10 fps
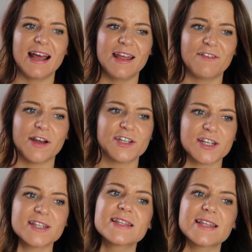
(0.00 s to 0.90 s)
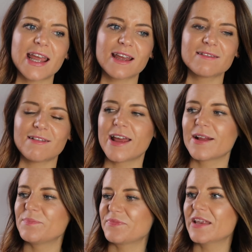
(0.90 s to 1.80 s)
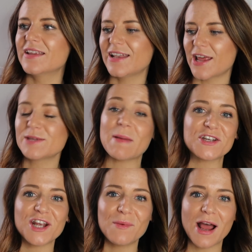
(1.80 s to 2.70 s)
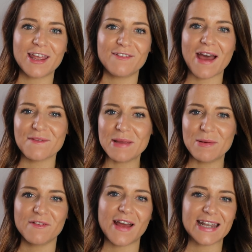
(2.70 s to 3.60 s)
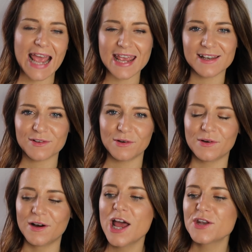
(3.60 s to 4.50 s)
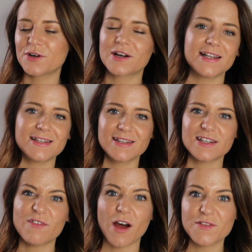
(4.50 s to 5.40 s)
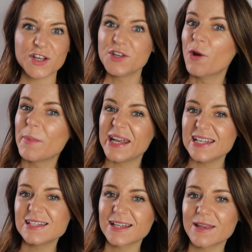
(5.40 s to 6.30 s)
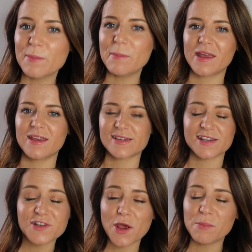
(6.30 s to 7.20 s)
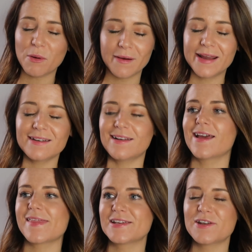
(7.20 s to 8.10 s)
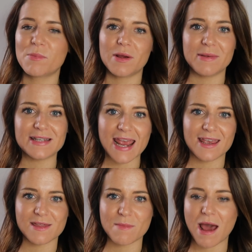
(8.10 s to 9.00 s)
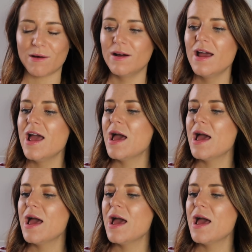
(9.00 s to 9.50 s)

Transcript: if I just think like especially at work, if people have had cakes or chocolates and stuff, I've just not been eating them because there's no point. Like, there's no point in me taking them out,